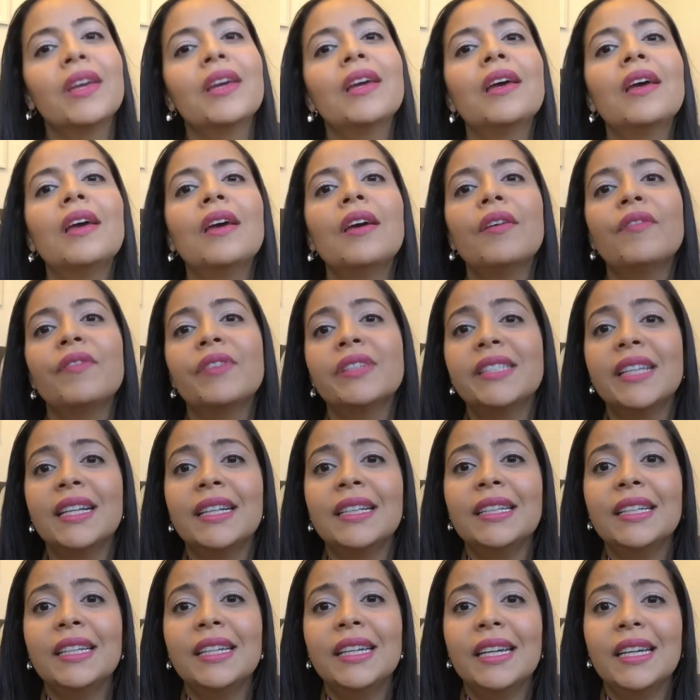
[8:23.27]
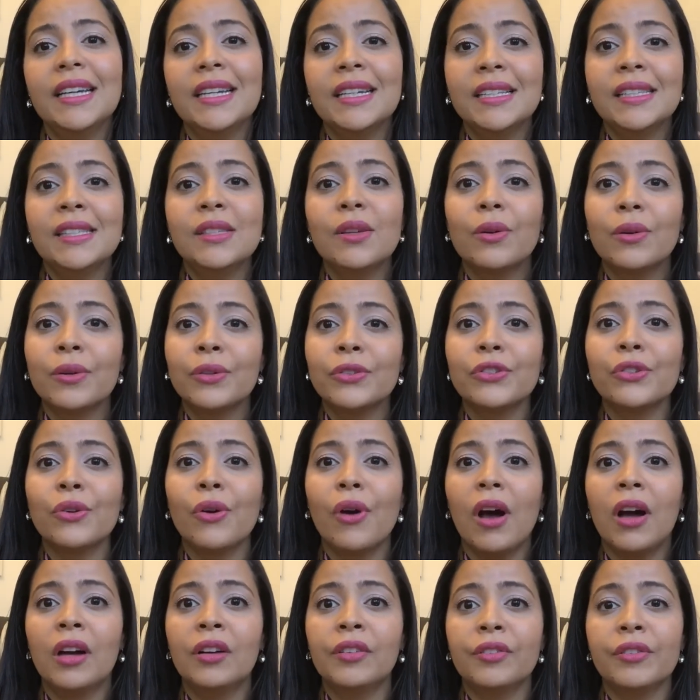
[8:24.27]
Fidelity is also
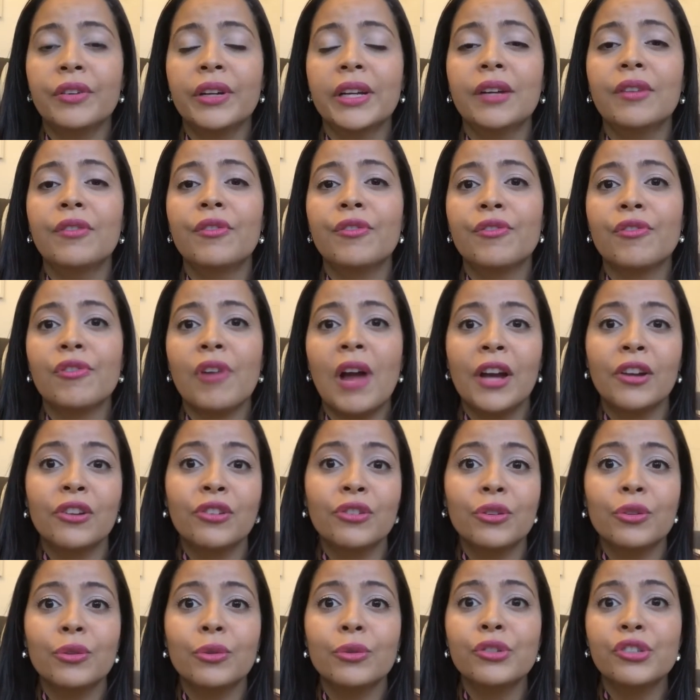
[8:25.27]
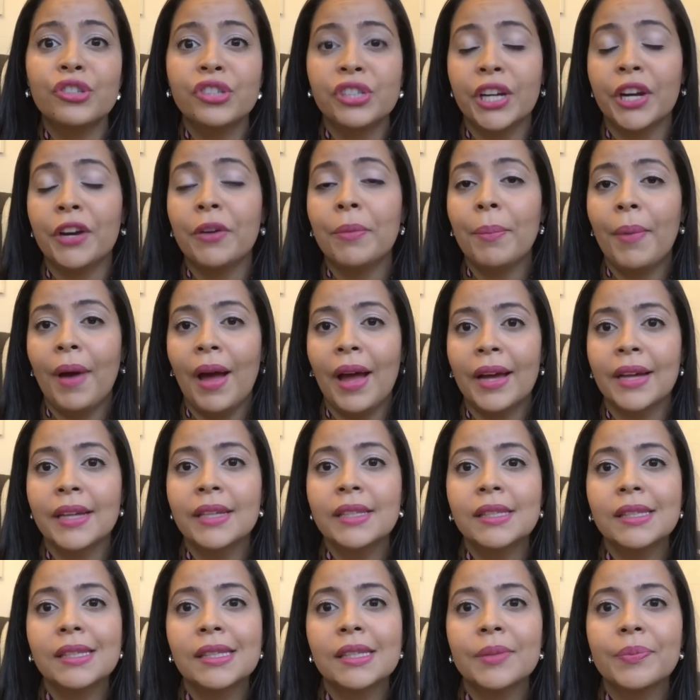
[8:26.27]
offering fractional share buys.
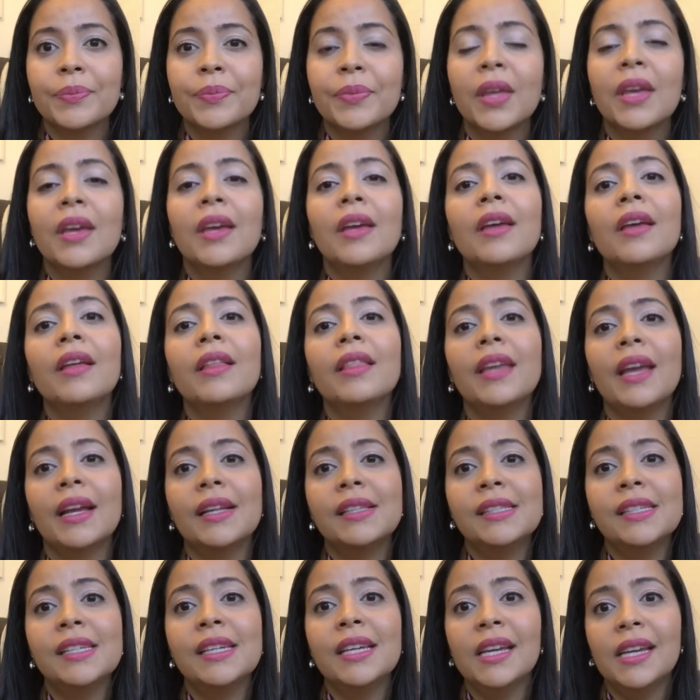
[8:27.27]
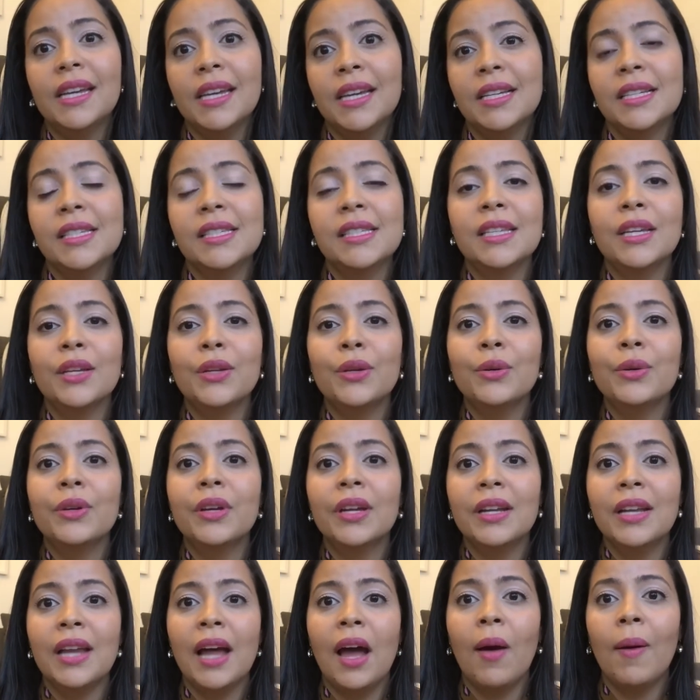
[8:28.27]
The idea is that you can
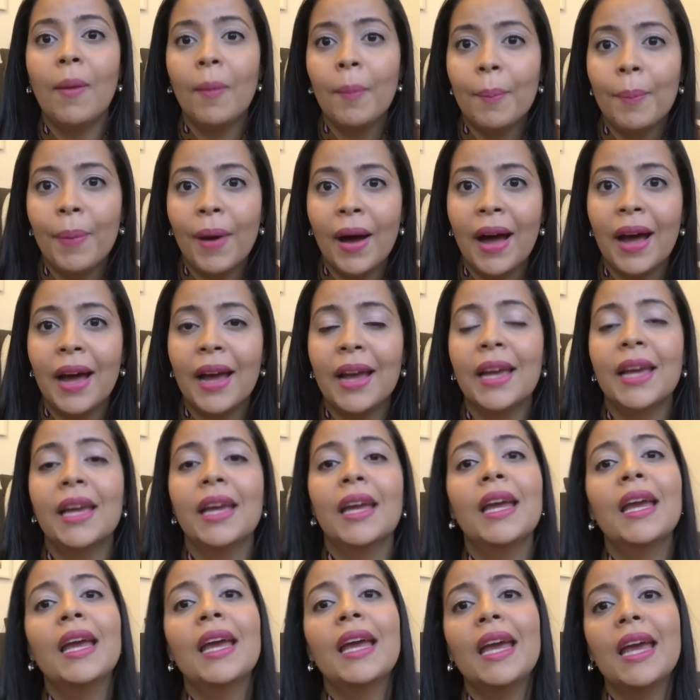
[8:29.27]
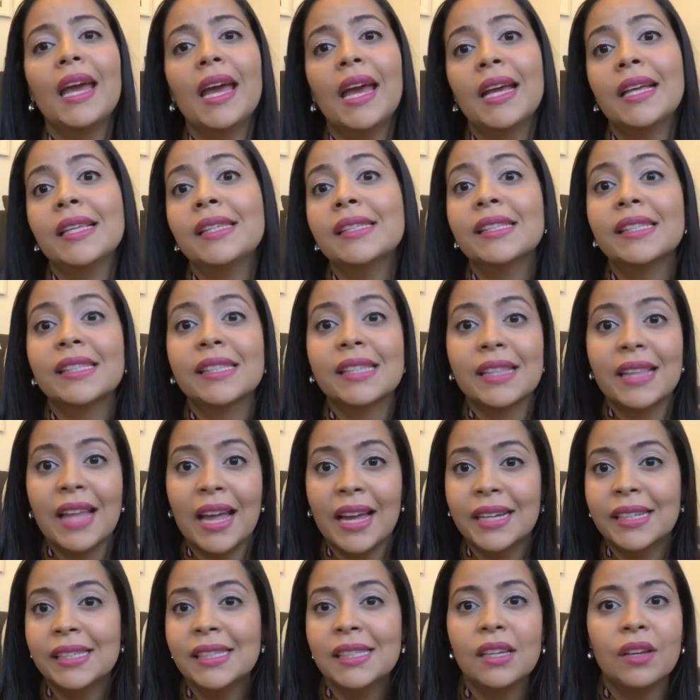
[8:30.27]
now buy a slice
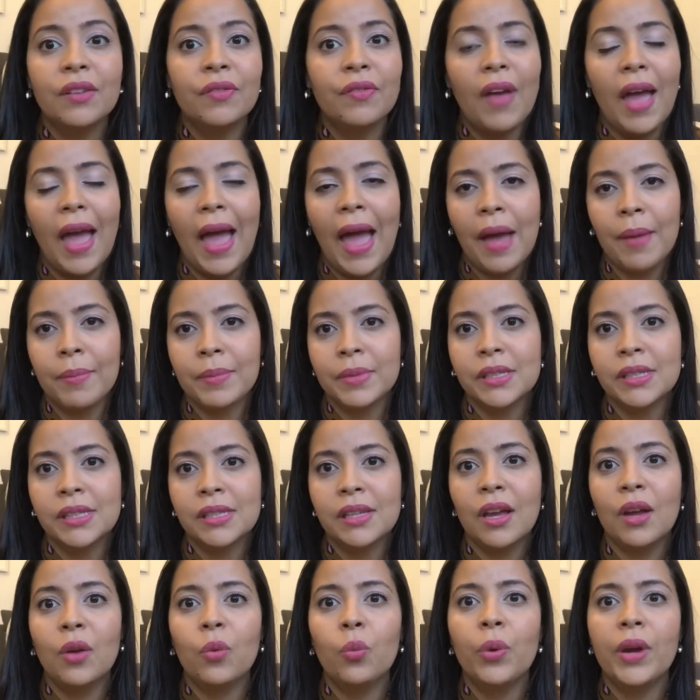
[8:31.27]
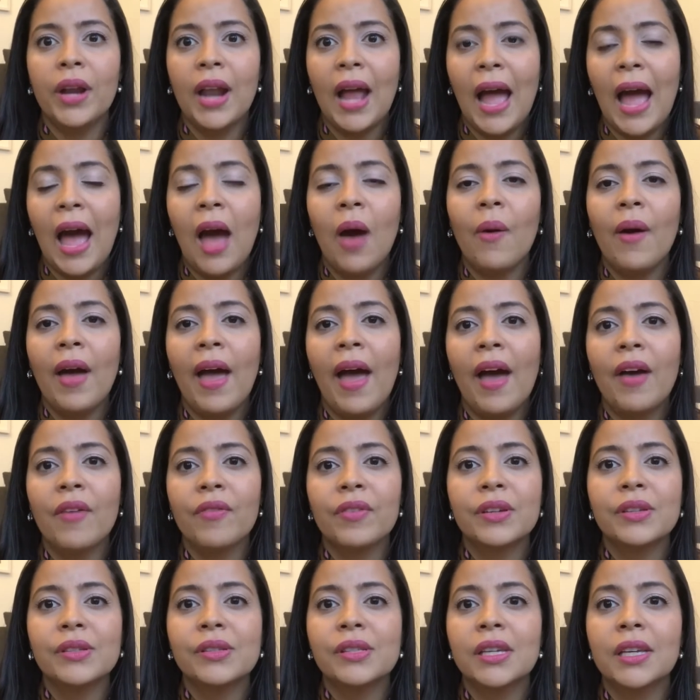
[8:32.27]
of Amazon without having to
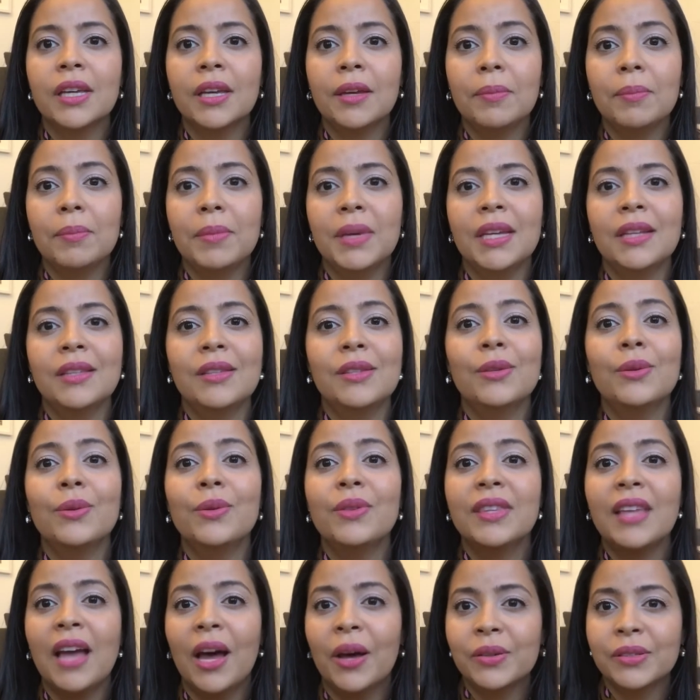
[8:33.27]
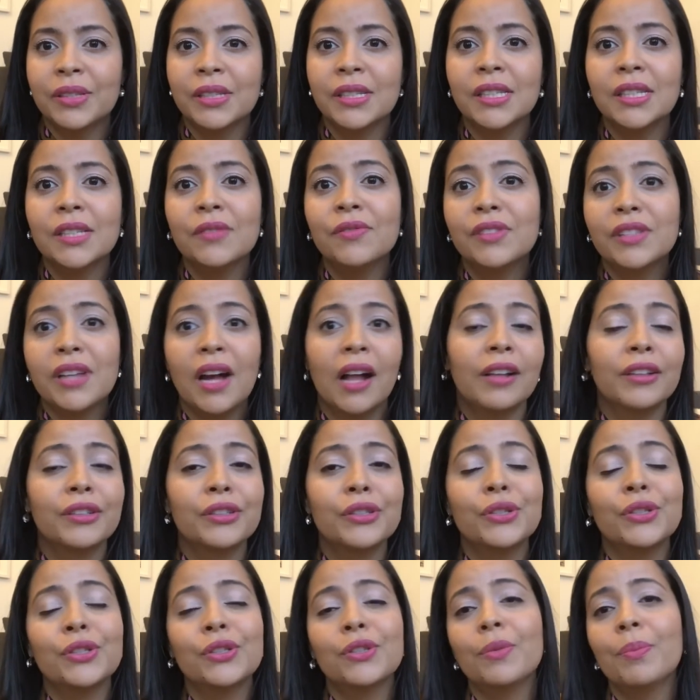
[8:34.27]
commit to thousands of dollars to
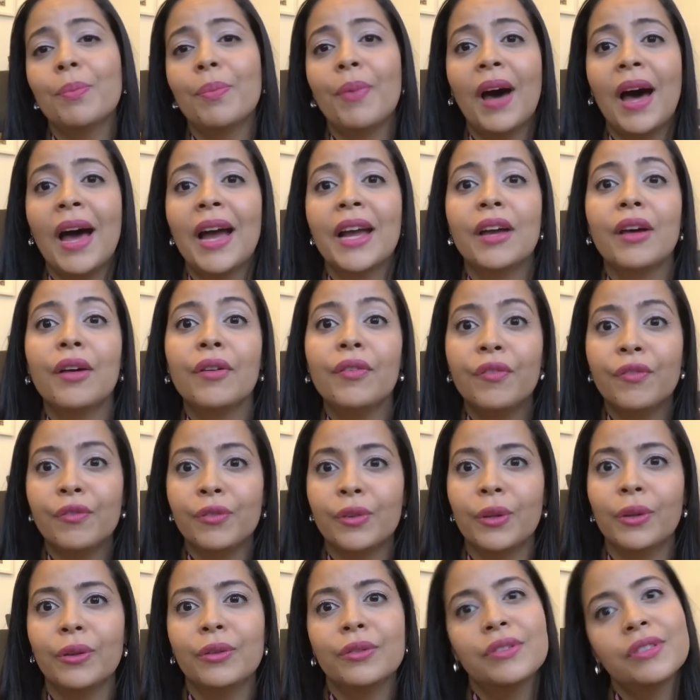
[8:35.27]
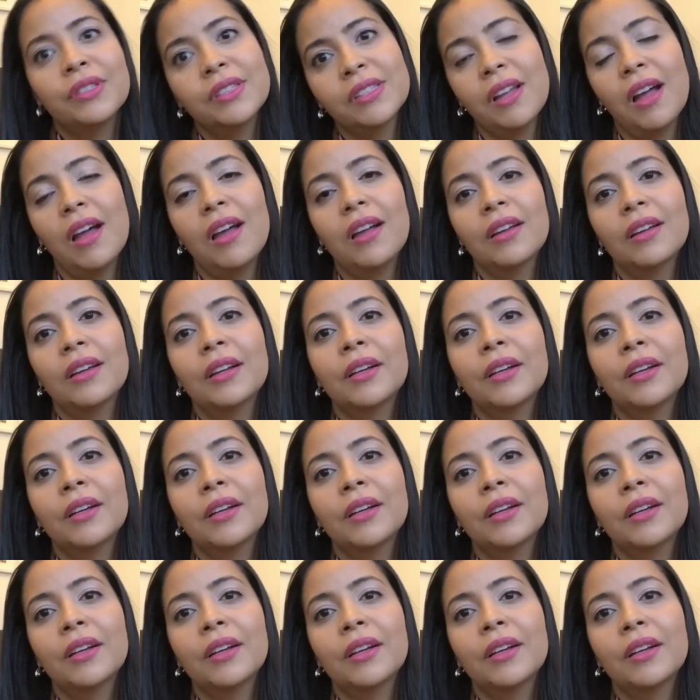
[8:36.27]
buy a full stock.